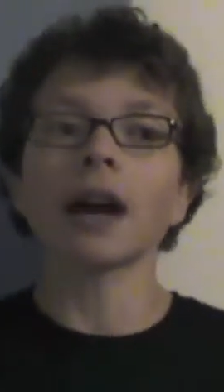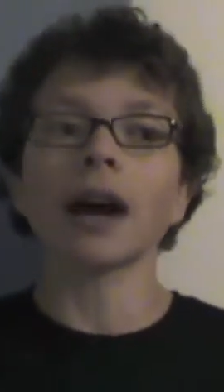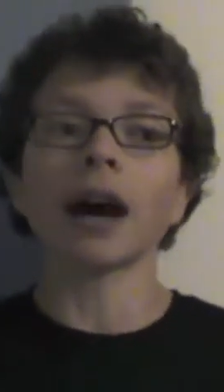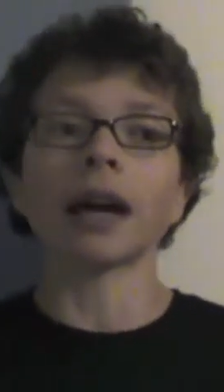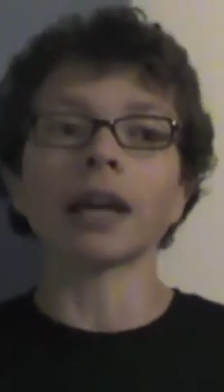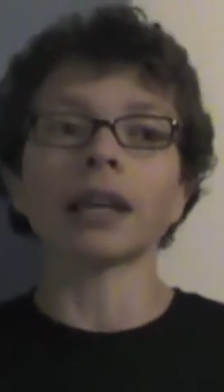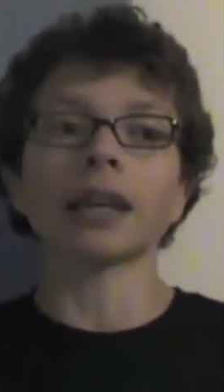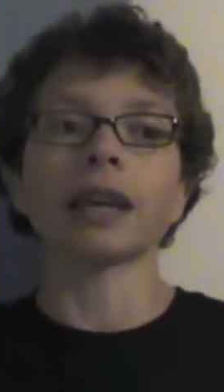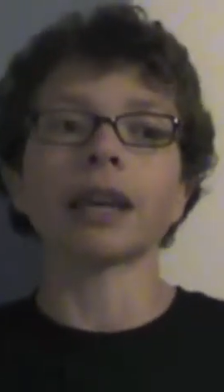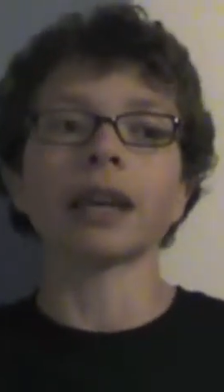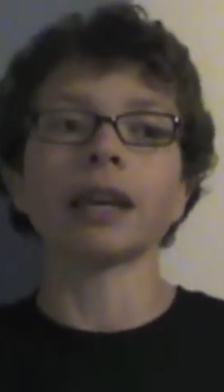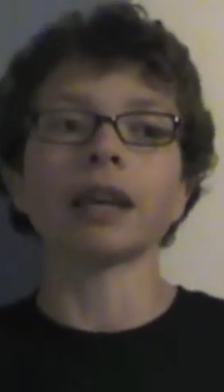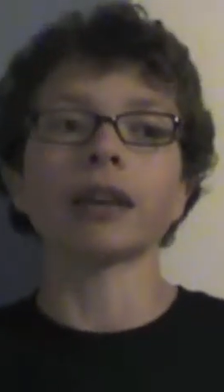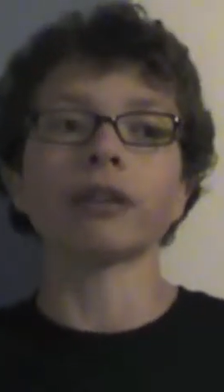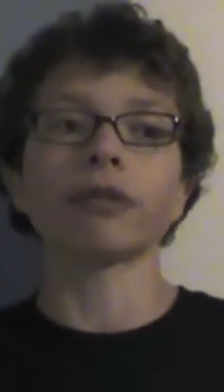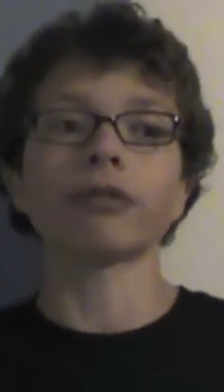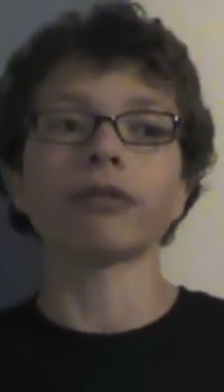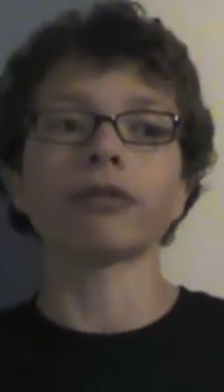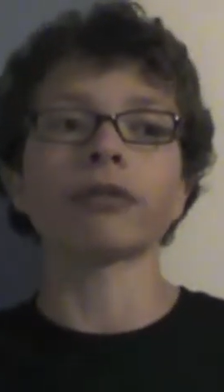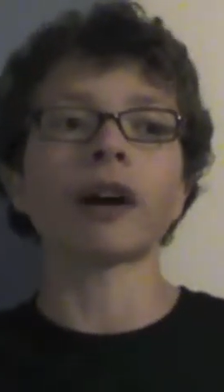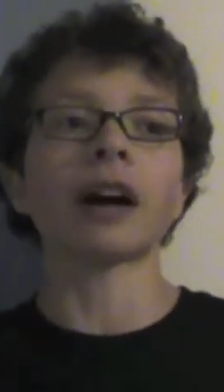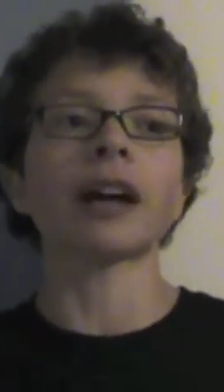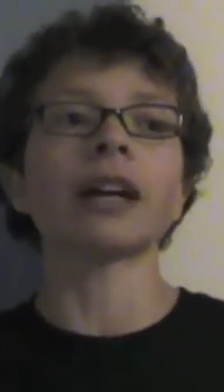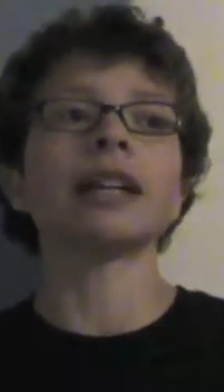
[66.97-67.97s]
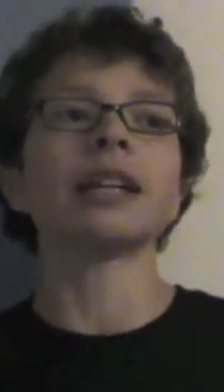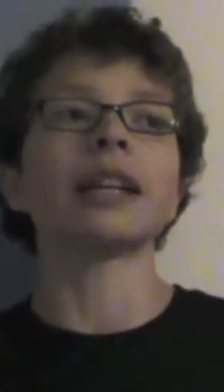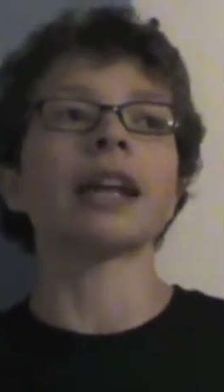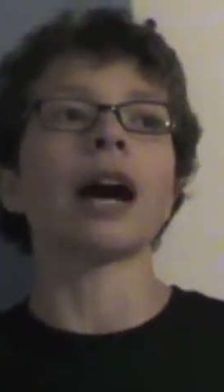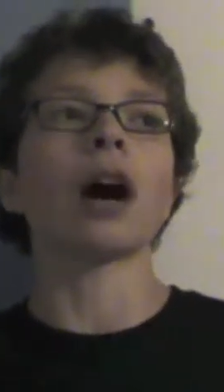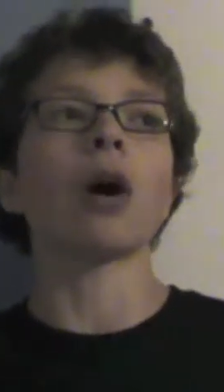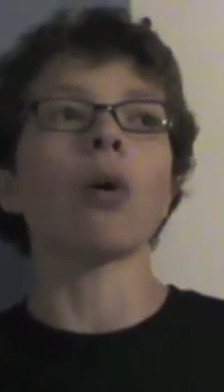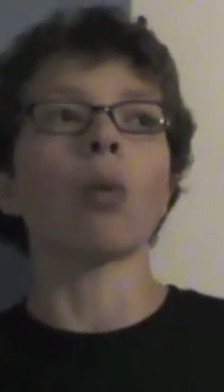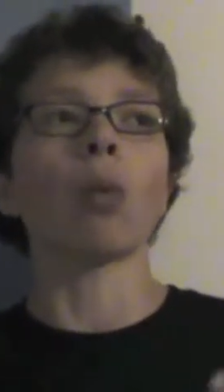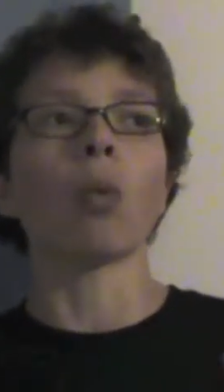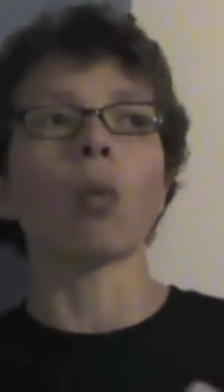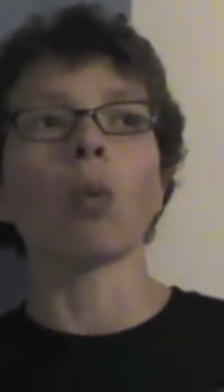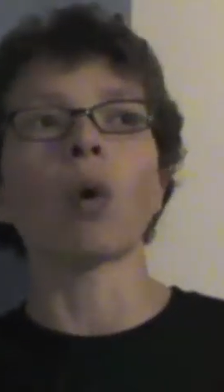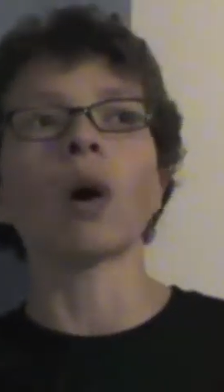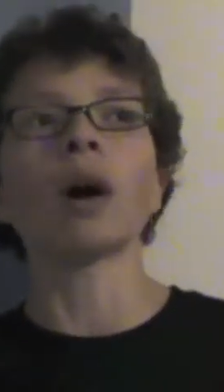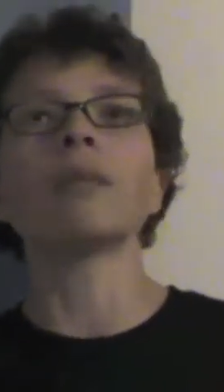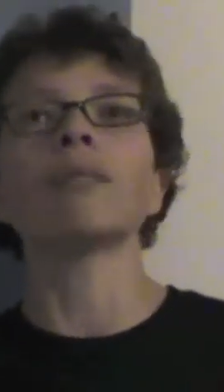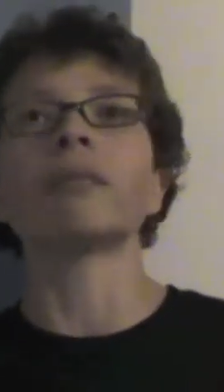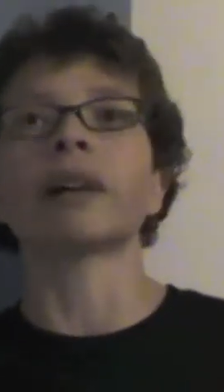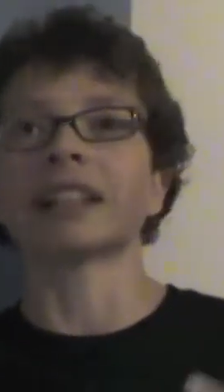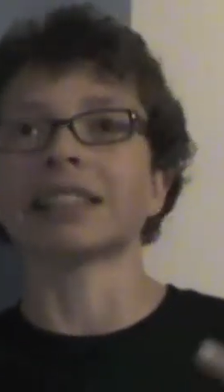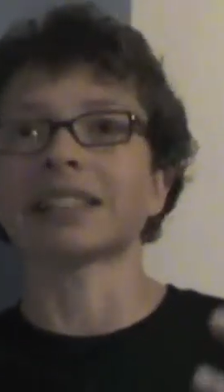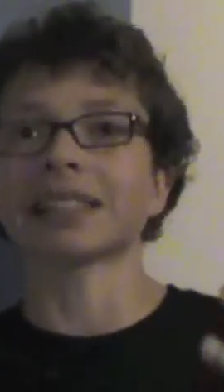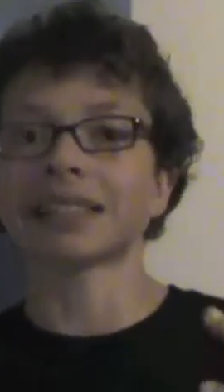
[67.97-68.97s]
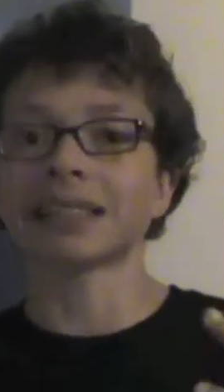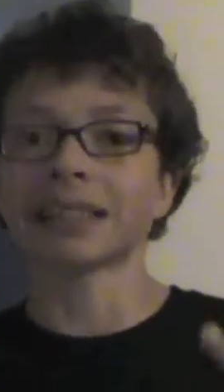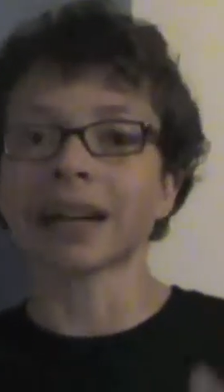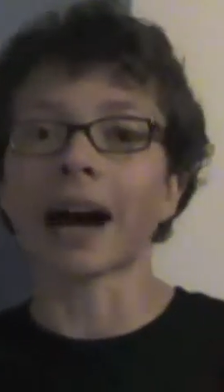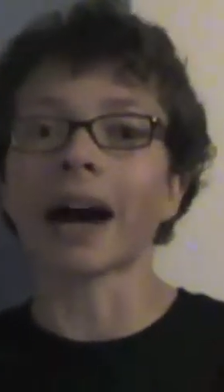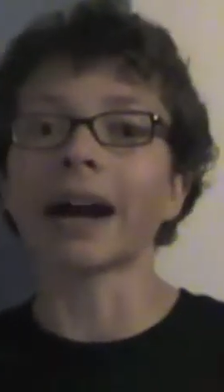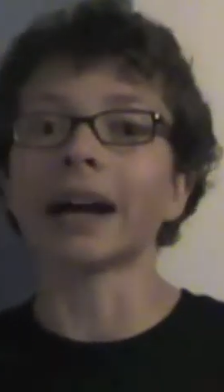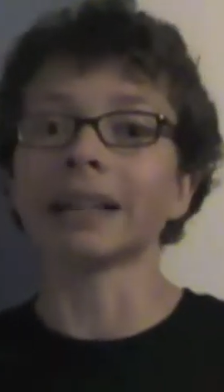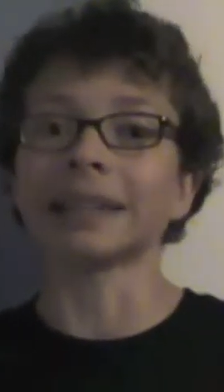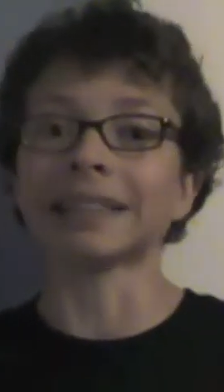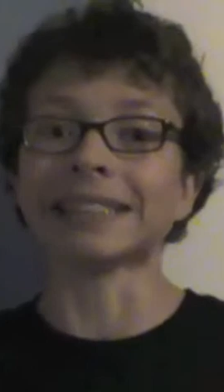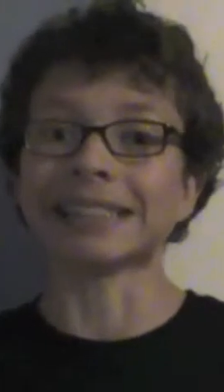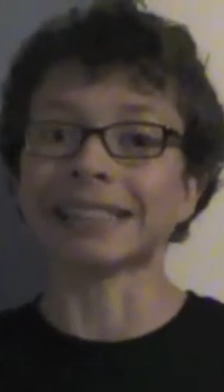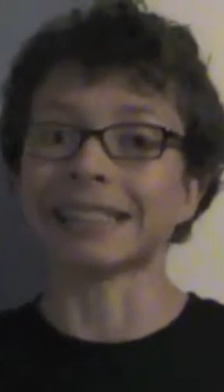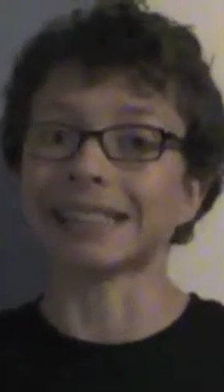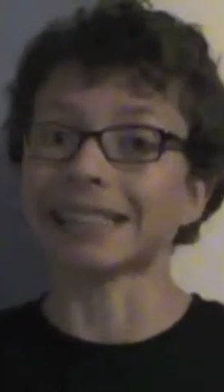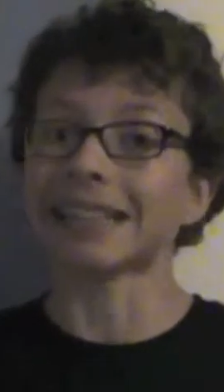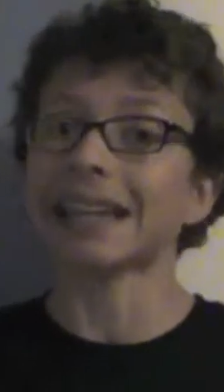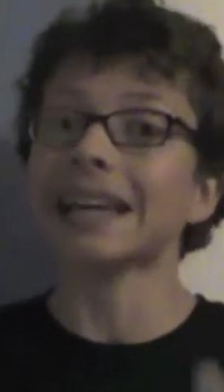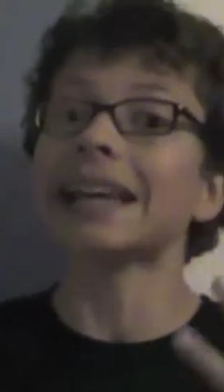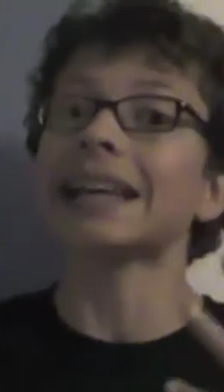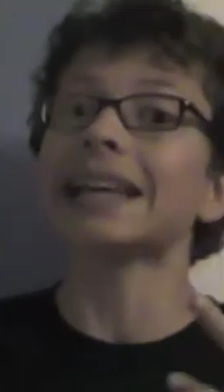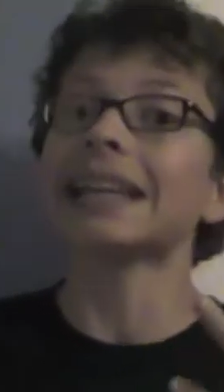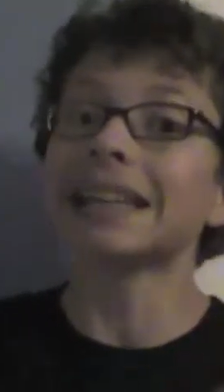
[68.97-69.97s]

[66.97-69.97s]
I can find out what my style is